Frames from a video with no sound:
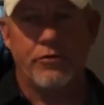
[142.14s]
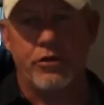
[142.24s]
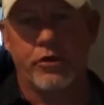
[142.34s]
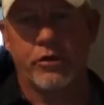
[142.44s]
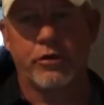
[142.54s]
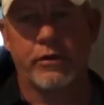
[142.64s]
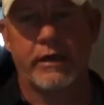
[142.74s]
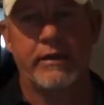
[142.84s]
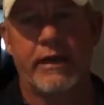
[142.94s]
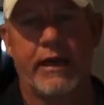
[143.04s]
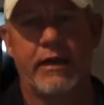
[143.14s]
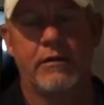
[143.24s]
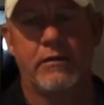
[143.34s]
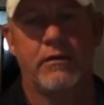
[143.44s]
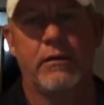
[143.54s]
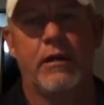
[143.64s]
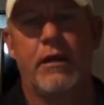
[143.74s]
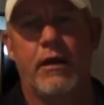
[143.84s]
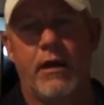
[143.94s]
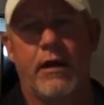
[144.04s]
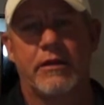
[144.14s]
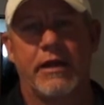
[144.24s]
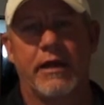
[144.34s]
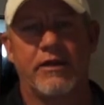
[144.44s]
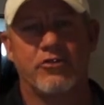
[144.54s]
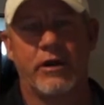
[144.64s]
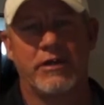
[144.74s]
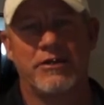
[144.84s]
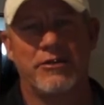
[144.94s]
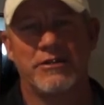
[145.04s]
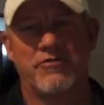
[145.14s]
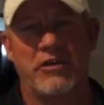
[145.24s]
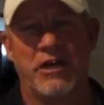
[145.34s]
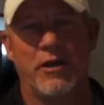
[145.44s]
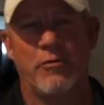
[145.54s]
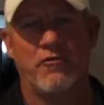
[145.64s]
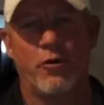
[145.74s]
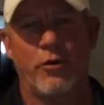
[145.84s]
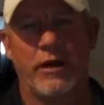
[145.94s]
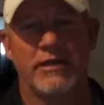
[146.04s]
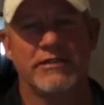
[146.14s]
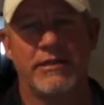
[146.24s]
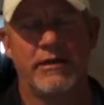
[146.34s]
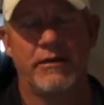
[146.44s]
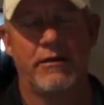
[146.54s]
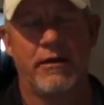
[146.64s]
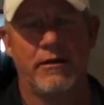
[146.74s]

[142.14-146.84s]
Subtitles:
you can cook it in that. I tried to do this video before and I said